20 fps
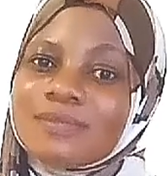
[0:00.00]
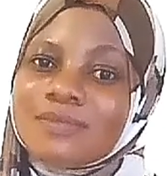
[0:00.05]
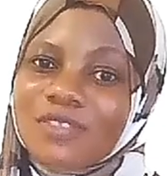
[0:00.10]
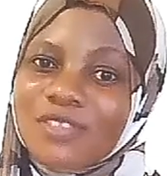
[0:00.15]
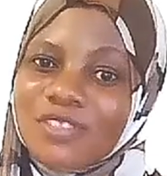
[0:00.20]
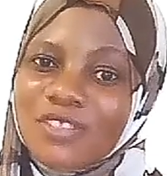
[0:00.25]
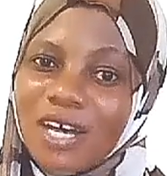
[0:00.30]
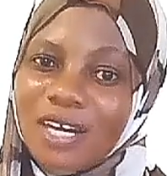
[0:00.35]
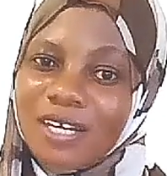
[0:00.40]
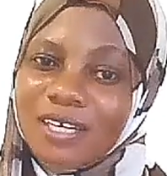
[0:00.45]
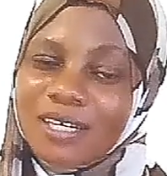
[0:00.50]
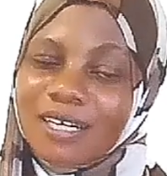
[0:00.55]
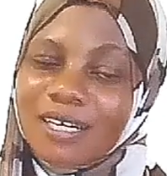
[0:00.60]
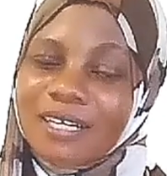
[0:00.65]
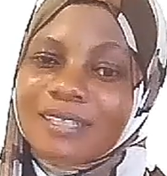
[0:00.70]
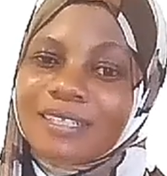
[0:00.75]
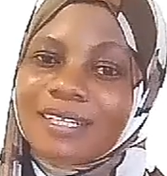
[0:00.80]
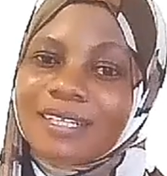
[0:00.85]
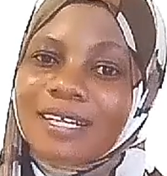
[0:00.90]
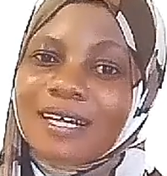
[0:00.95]
thank
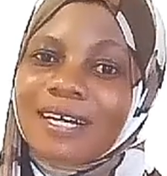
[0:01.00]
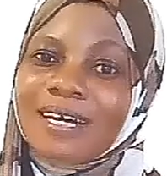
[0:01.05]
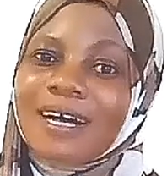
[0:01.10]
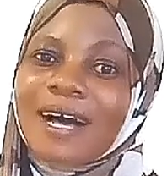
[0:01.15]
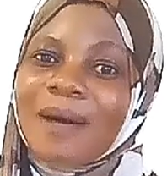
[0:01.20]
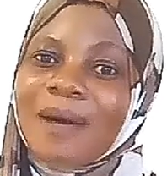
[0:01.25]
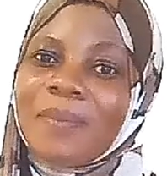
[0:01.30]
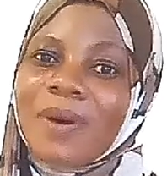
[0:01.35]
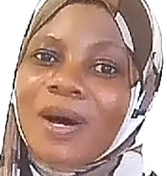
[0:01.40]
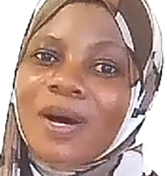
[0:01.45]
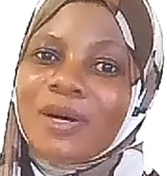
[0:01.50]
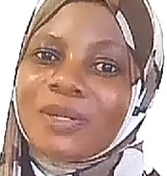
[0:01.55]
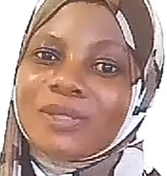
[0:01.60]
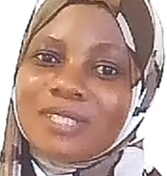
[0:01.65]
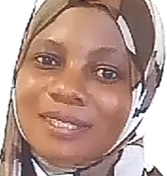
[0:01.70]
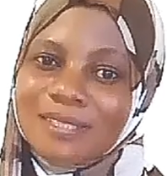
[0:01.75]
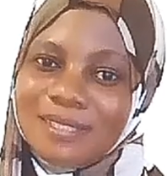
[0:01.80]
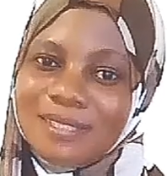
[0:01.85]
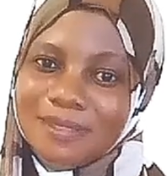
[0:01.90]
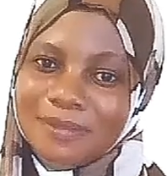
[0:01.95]
Allah about
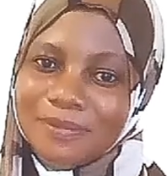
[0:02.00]
it.